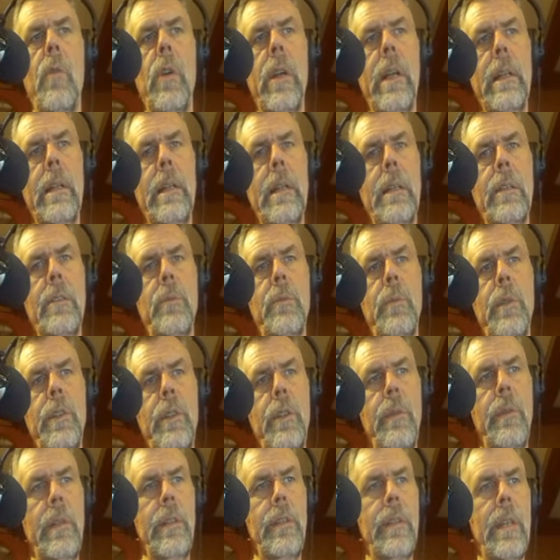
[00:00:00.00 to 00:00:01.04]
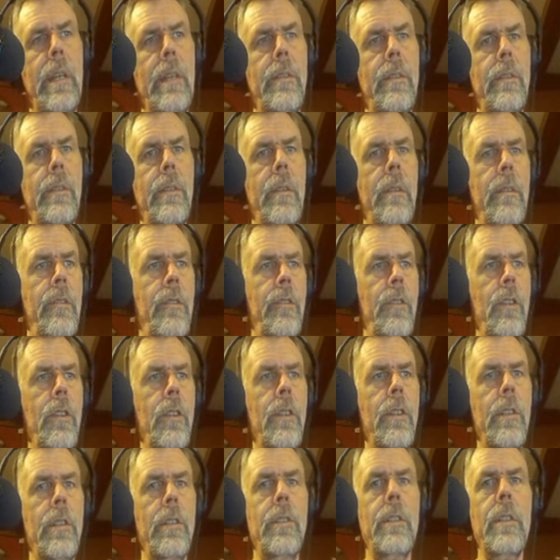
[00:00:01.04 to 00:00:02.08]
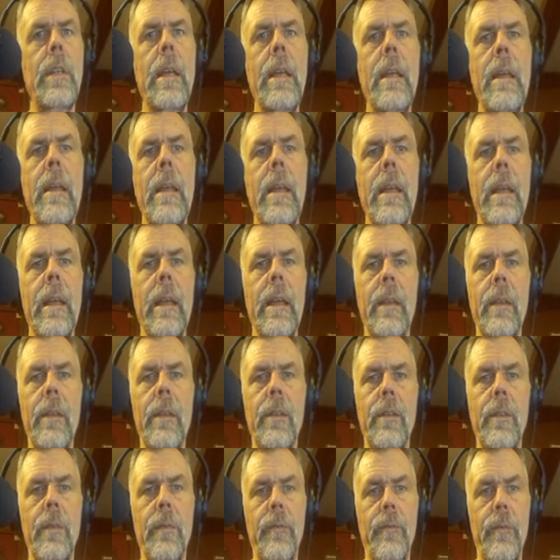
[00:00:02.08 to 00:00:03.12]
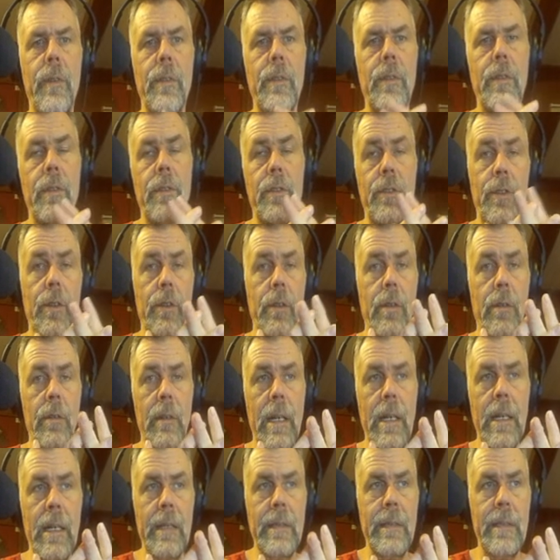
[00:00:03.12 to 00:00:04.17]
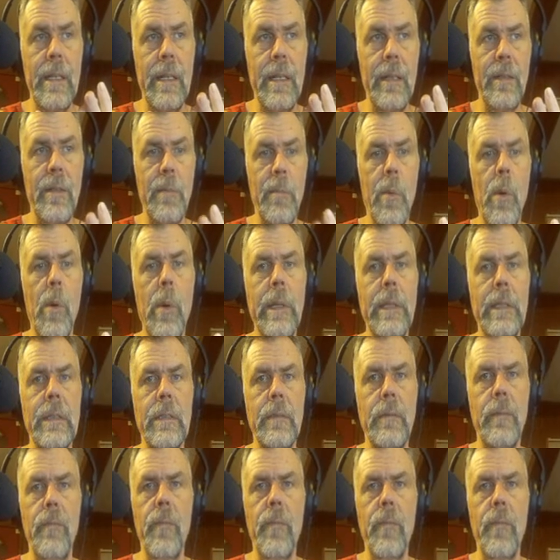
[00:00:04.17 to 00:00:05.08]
what it does when you ingest sugars is, first, sugar, like I said, is a poison.